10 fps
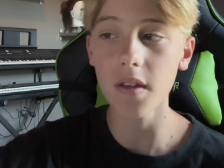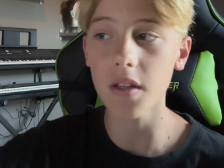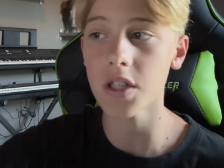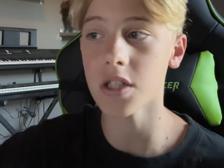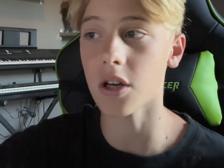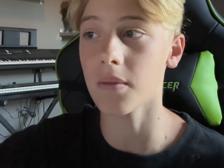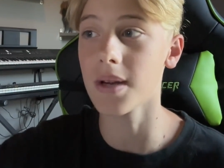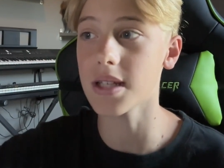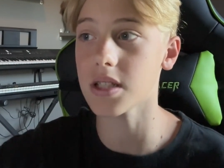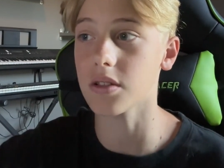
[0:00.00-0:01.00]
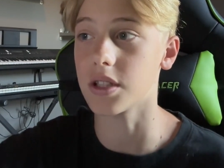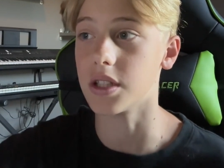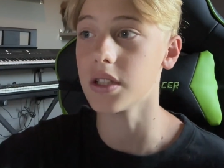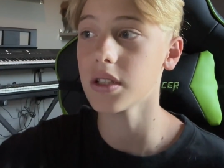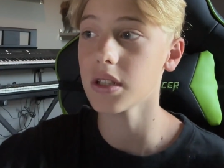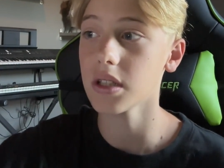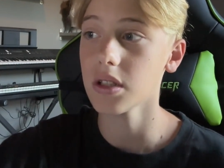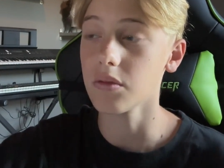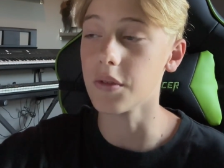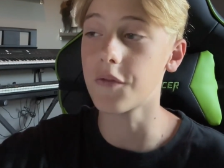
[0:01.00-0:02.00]
so basically
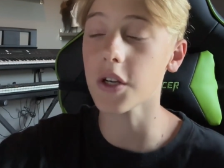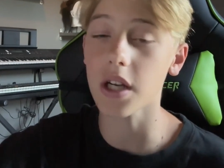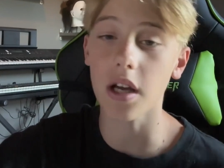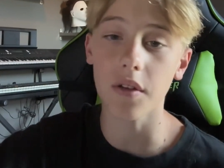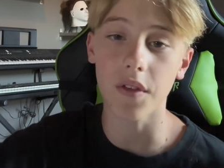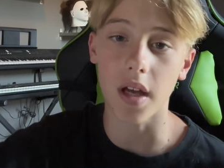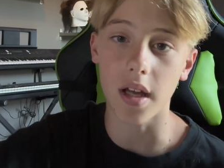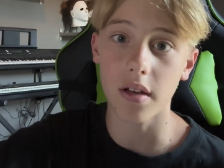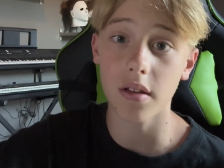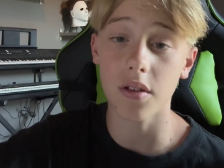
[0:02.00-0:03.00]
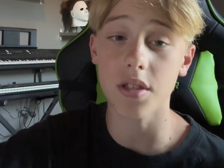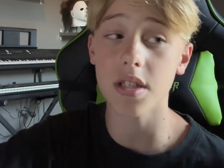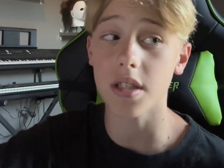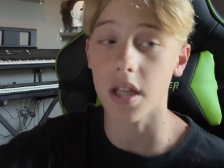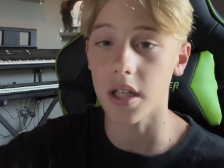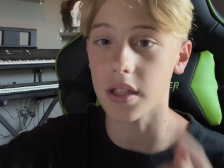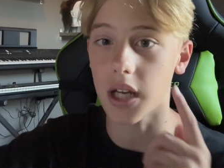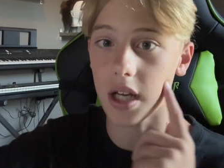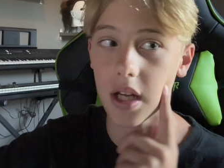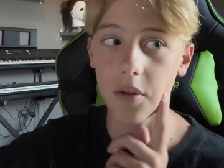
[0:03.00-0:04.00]
we figured out that there's this thing
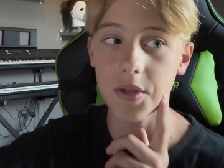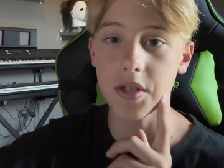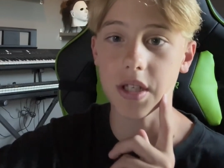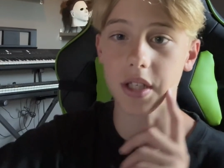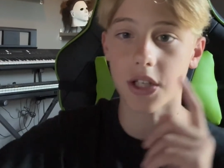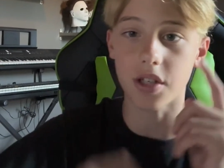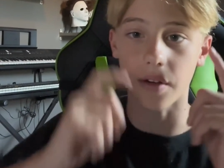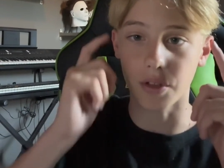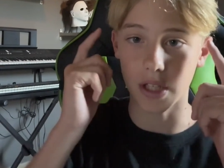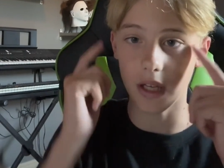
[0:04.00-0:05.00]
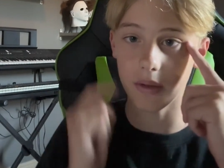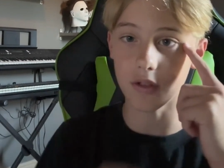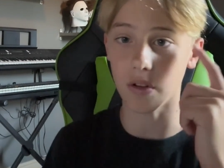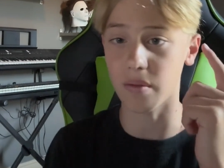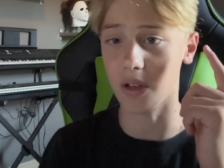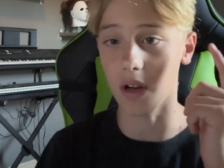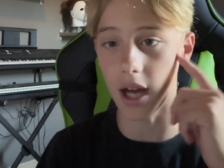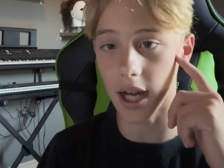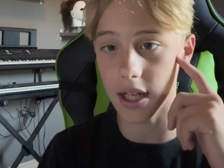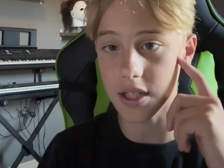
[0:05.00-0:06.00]
that helps you see the travel the image from your
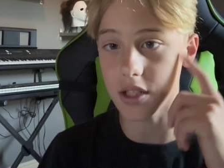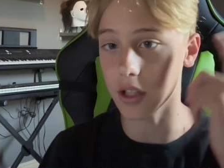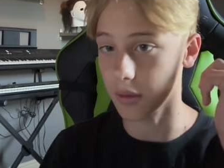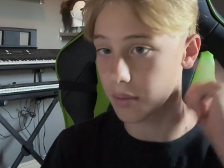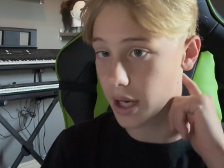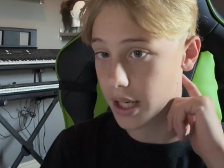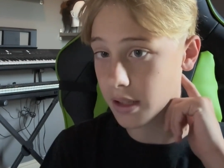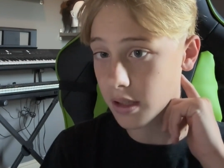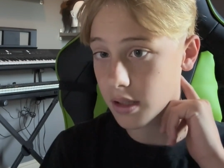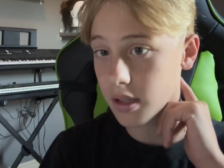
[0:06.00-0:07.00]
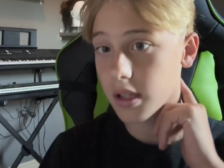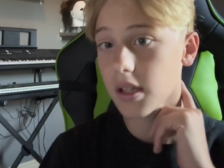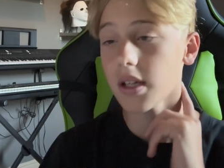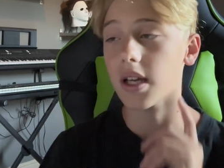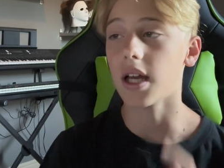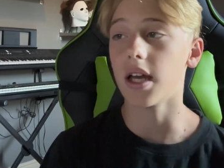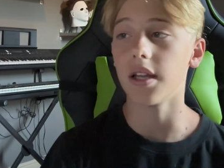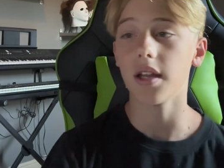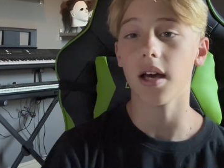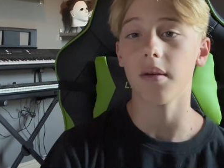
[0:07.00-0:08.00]
eyes to your brain.
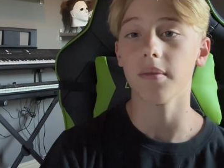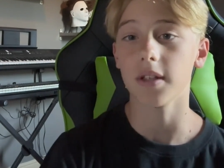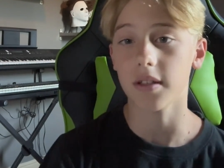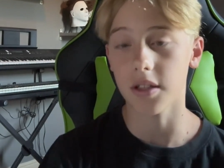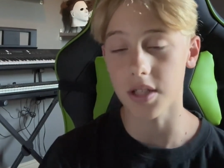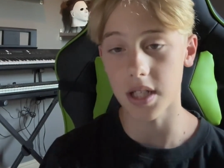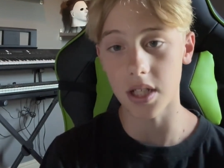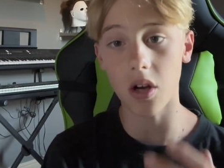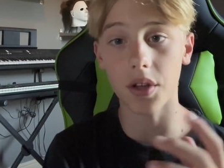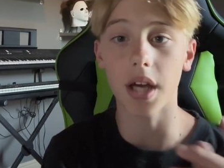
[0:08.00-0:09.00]
And it's called the